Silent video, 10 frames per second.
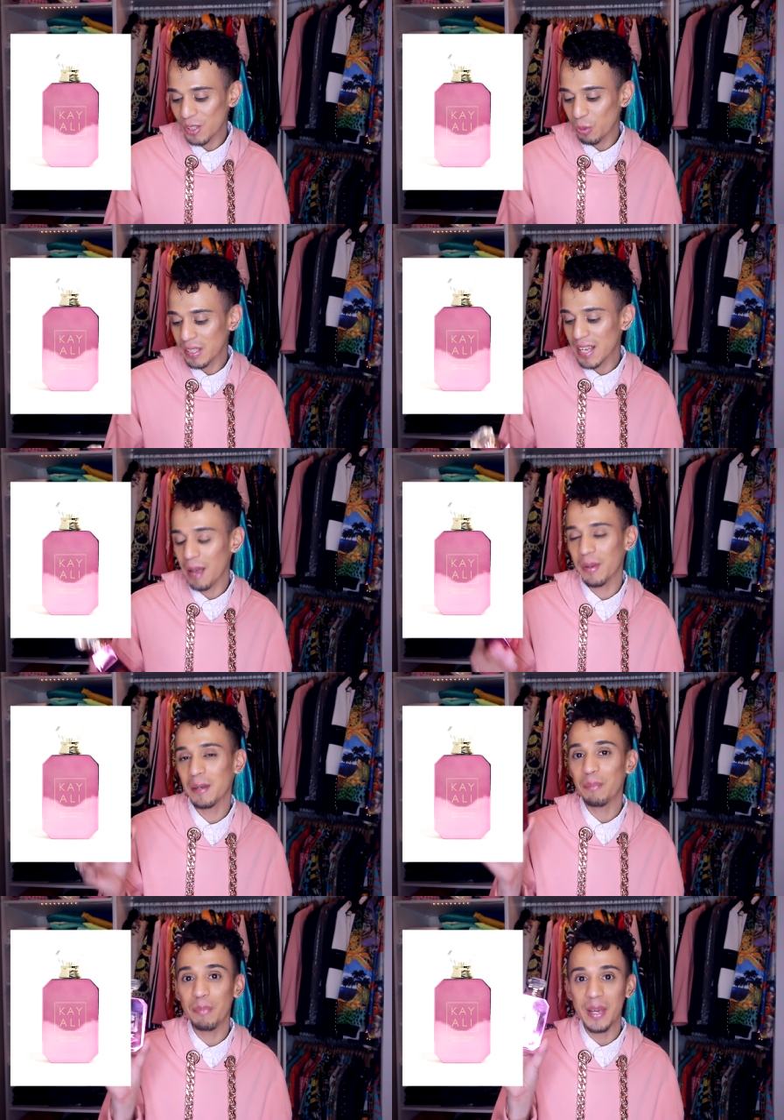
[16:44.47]
Sweet
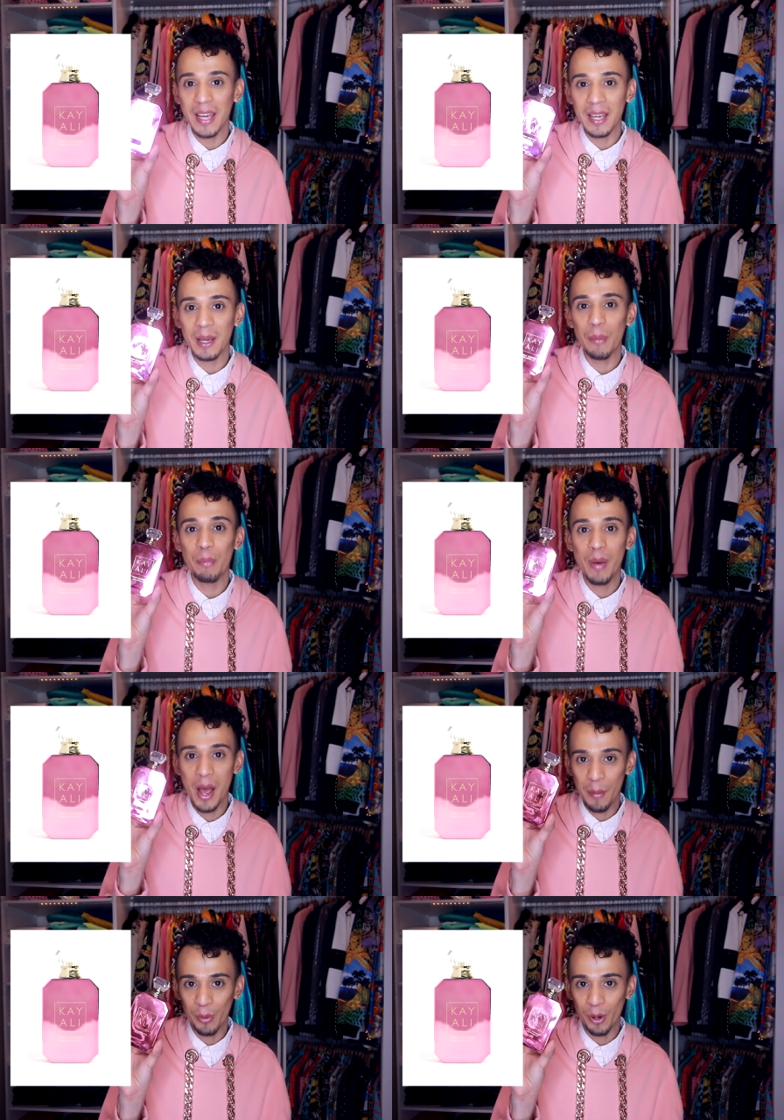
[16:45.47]
Diamond Pink
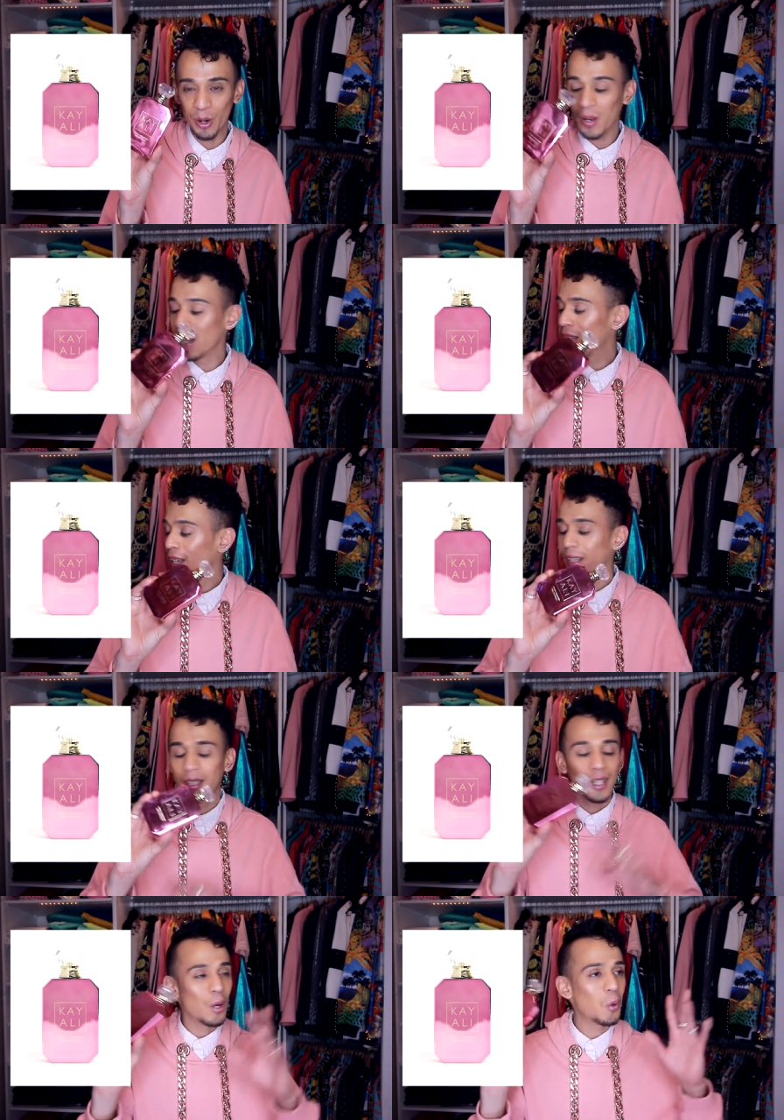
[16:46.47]
Pepper.
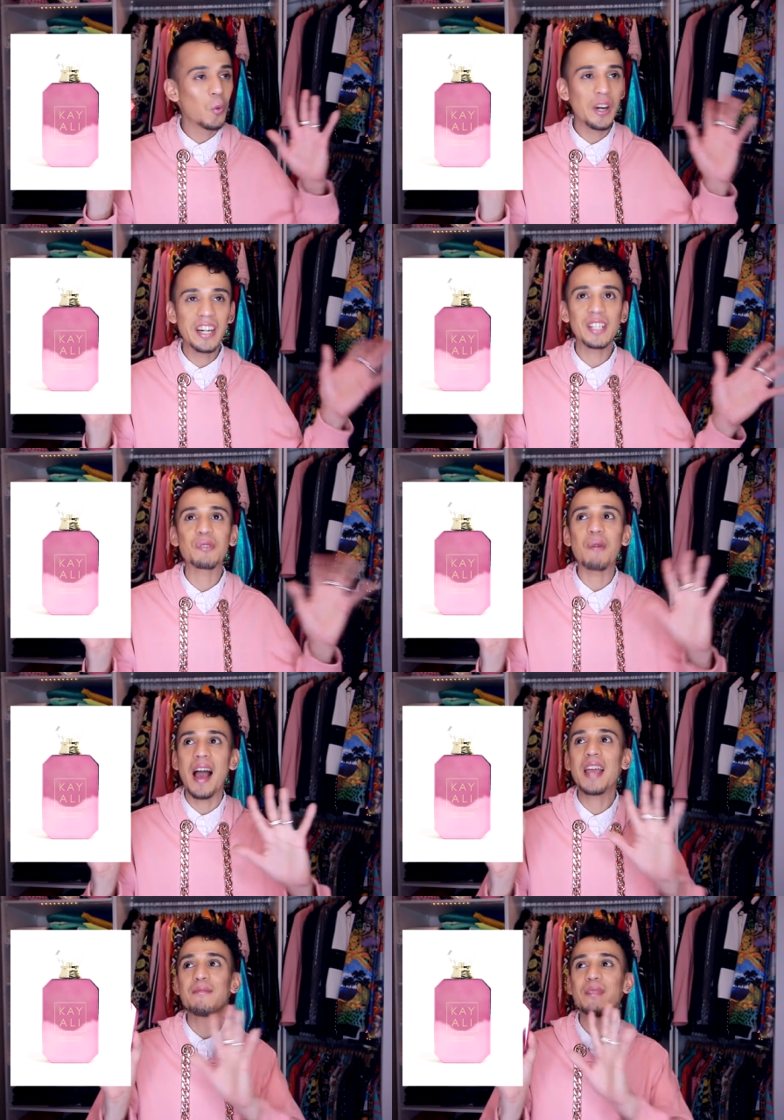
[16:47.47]
Where do I